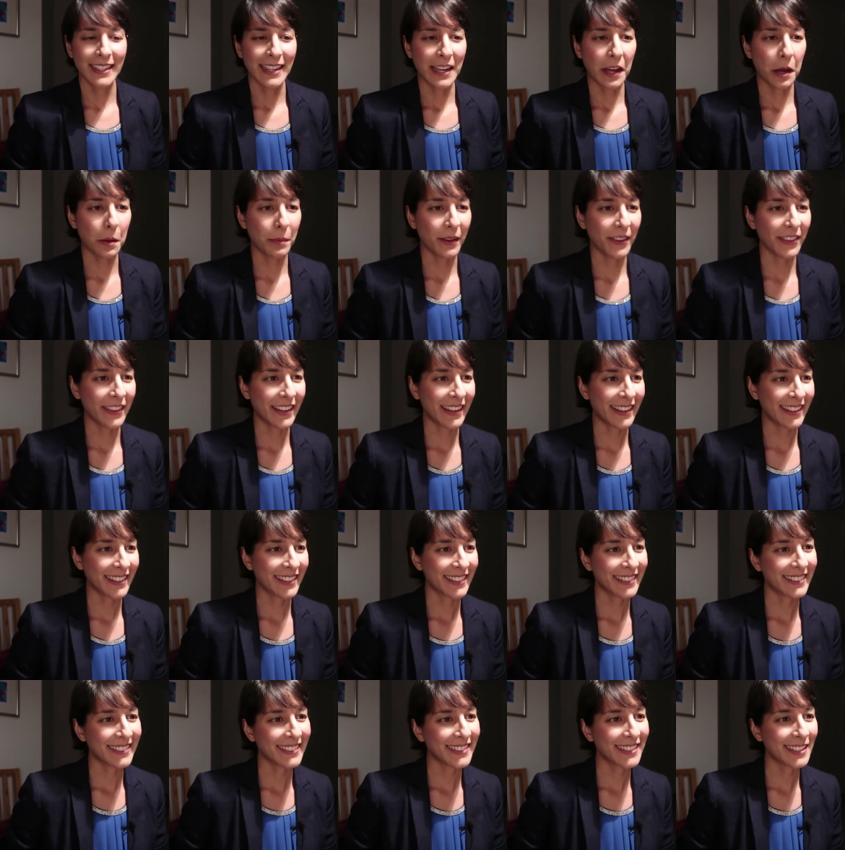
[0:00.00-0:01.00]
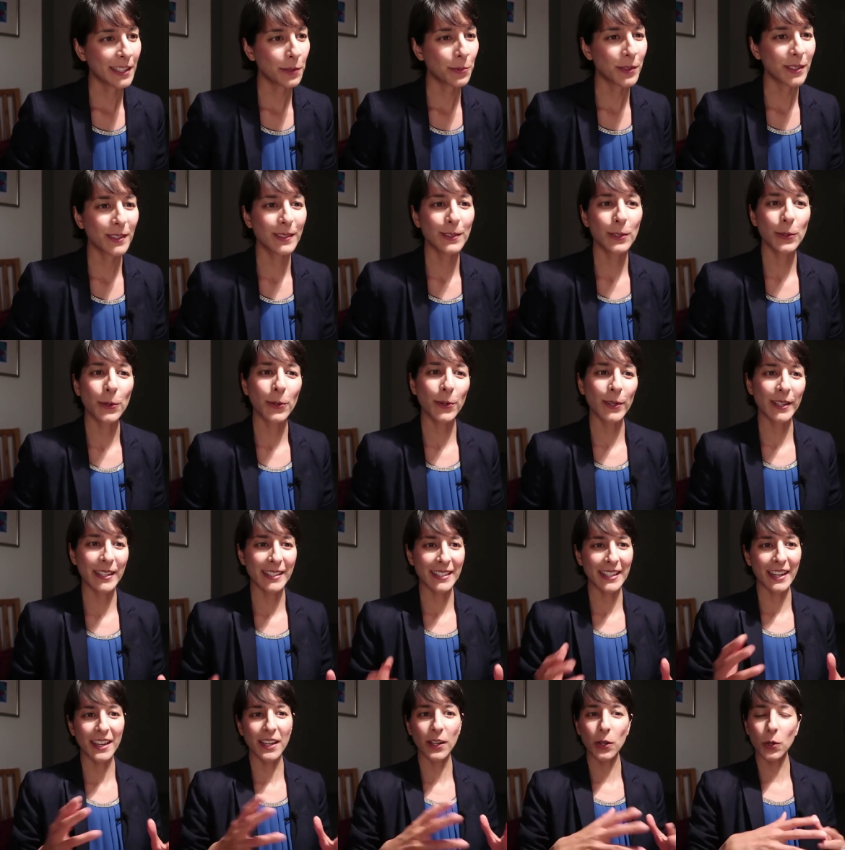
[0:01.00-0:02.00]
How about that? See, with
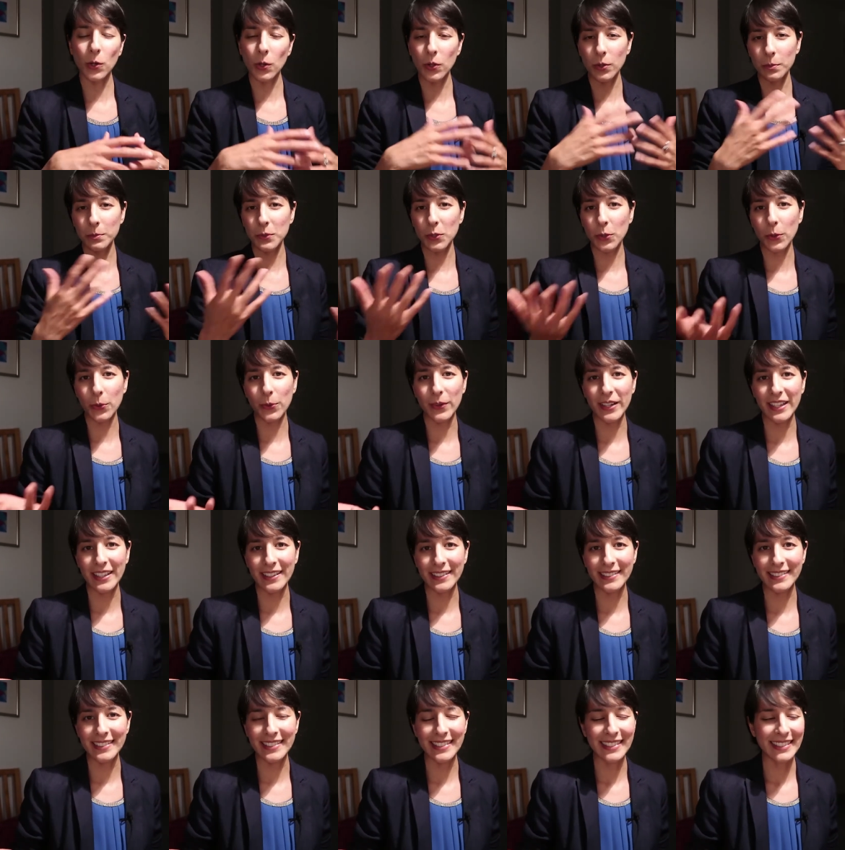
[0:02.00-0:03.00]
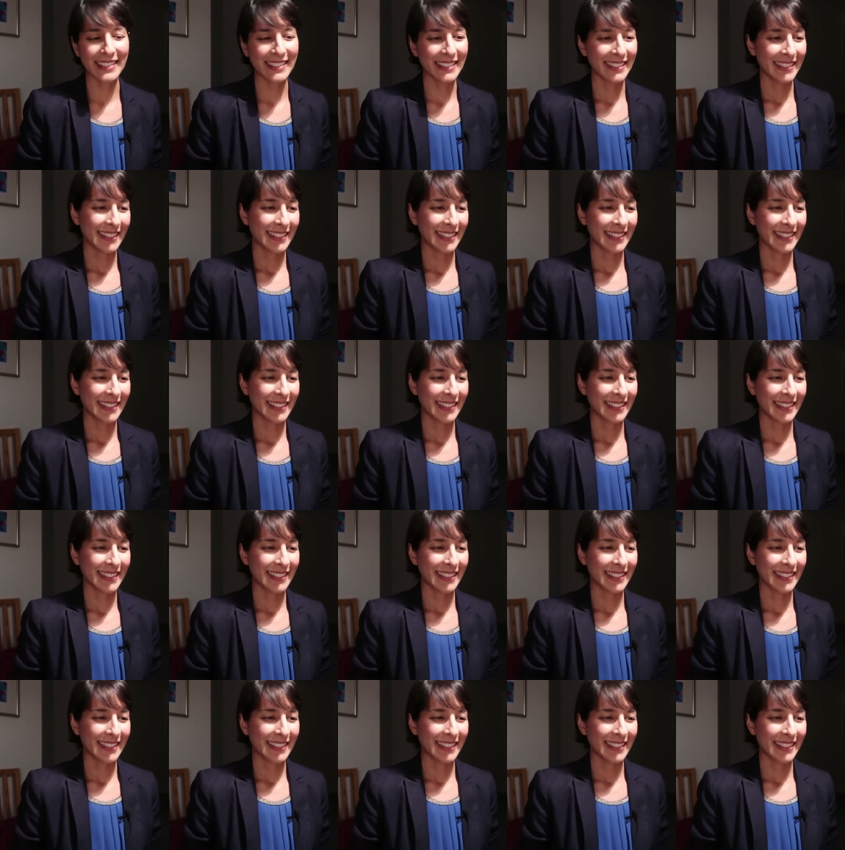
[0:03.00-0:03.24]
Taurus, I can call them Taurians.